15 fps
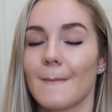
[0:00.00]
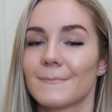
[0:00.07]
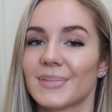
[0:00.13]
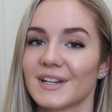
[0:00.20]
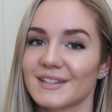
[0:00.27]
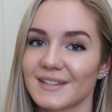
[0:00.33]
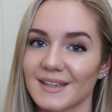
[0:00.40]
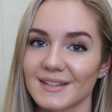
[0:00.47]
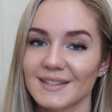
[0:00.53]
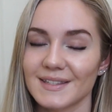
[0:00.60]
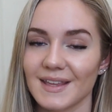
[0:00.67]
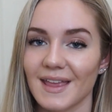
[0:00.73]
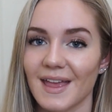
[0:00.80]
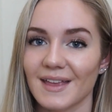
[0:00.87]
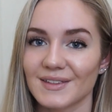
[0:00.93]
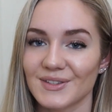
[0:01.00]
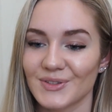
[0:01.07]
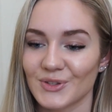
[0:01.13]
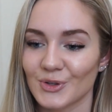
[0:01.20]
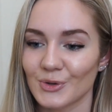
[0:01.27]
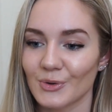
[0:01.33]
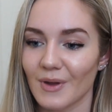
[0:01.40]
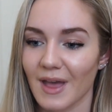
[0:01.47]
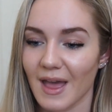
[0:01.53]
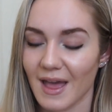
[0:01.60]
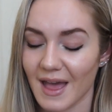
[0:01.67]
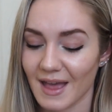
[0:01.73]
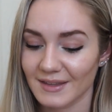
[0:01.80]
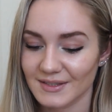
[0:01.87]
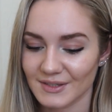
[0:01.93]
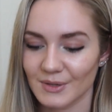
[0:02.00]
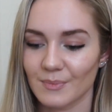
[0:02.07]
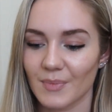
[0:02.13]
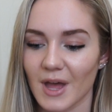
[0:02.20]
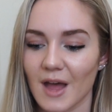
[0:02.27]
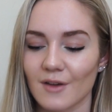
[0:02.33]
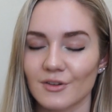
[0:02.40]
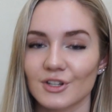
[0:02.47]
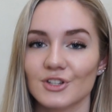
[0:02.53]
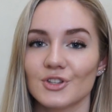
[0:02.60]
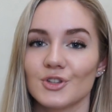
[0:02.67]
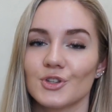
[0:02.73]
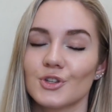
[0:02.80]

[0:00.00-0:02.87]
But yes, as you asked about,